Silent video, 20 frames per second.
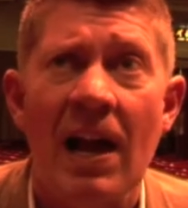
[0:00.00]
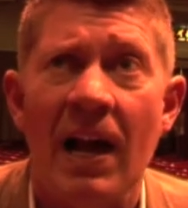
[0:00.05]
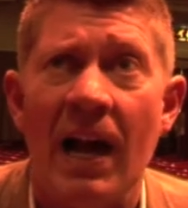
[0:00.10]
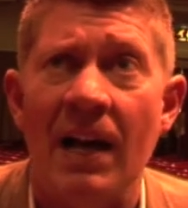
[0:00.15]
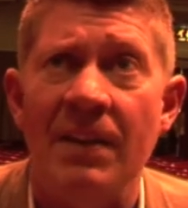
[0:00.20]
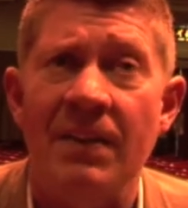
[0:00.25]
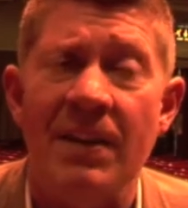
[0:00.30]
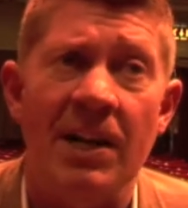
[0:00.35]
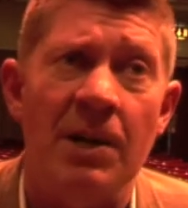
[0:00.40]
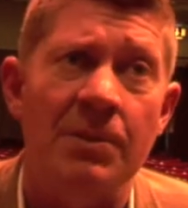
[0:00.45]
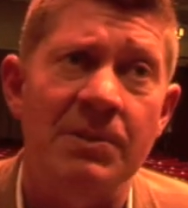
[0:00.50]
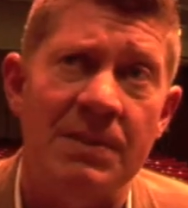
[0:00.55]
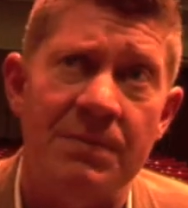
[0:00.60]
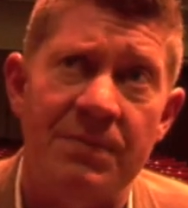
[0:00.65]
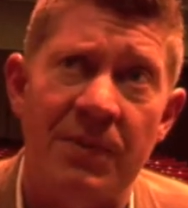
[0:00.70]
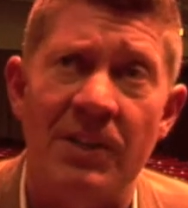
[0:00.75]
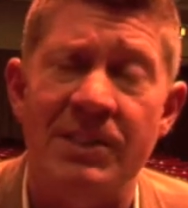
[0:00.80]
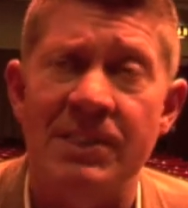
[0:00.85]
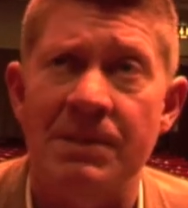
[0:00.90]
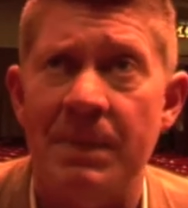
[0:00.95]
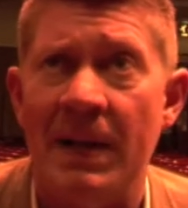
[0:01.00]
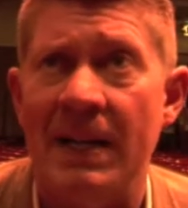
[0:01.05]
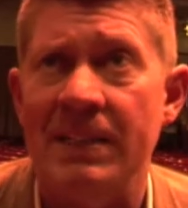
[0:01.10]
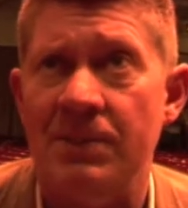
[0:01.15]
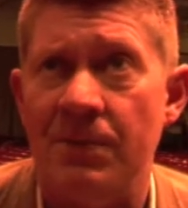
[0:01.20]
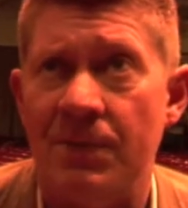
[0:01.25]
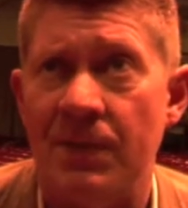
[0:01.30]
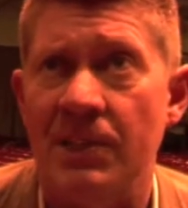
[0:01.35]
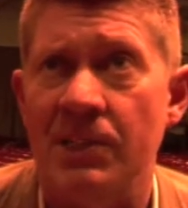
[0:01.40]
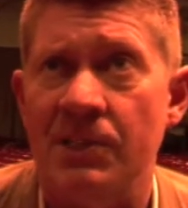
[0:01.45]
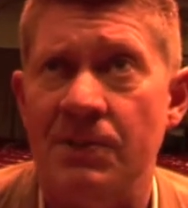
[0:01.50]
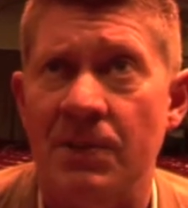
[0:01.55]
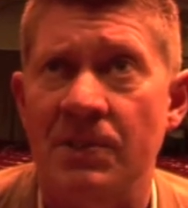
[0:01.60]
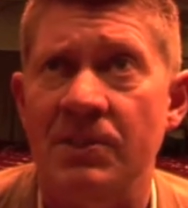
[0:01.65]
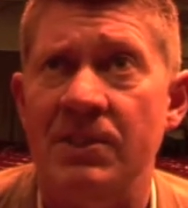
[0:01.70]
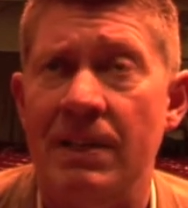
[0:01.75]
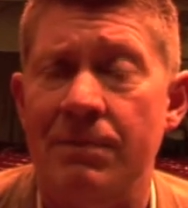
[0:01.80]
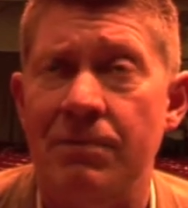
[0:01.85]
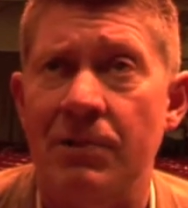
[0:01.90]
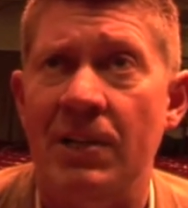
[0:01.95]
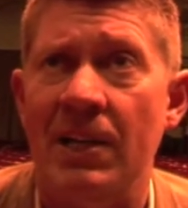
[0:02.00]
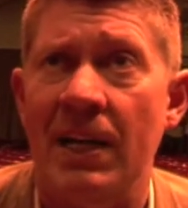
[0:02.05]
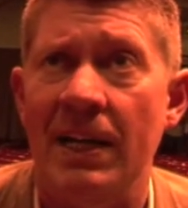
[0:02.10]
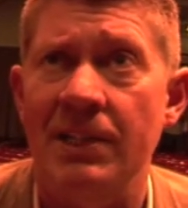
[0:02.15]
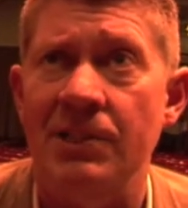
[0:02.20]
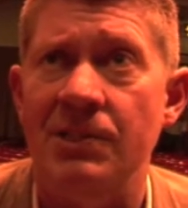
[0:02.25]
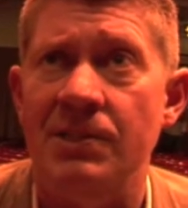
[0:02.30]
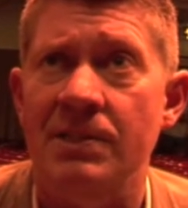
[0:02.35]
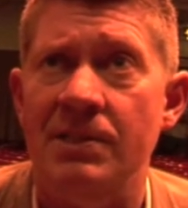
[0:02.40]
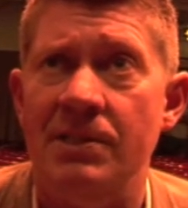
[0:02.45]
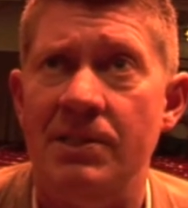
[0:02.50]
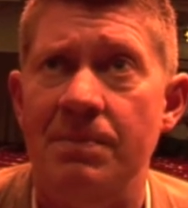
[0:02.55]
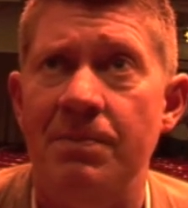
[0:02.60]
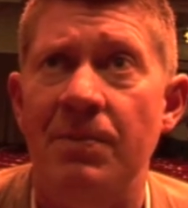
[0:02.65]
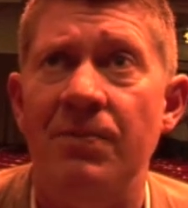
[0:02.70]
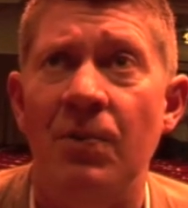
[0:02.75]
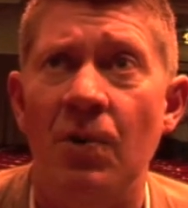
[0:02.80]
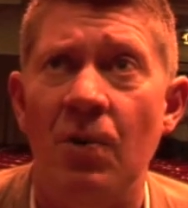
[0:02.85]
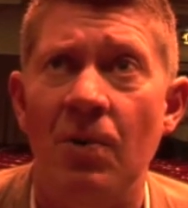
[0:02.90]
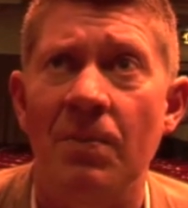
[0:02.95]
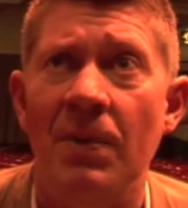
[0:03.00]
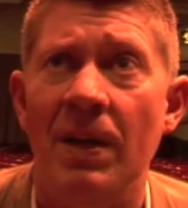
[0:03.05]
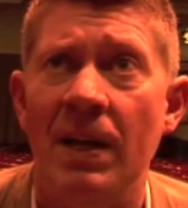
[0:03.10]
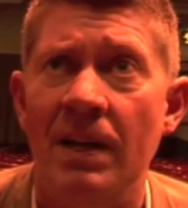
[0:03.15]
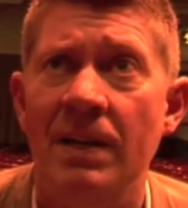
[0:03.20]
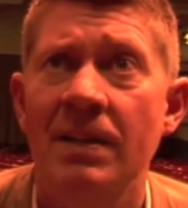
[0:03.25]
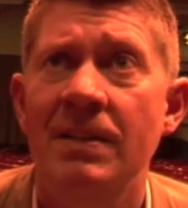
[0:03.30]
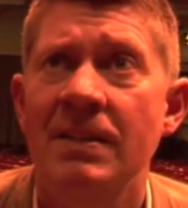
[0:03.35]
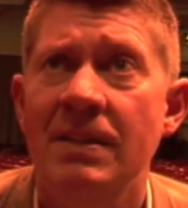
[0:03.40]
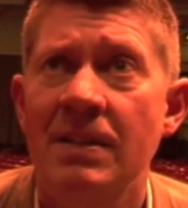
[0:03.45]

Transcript: And then I was invited back to Firsford on several occasions to perform there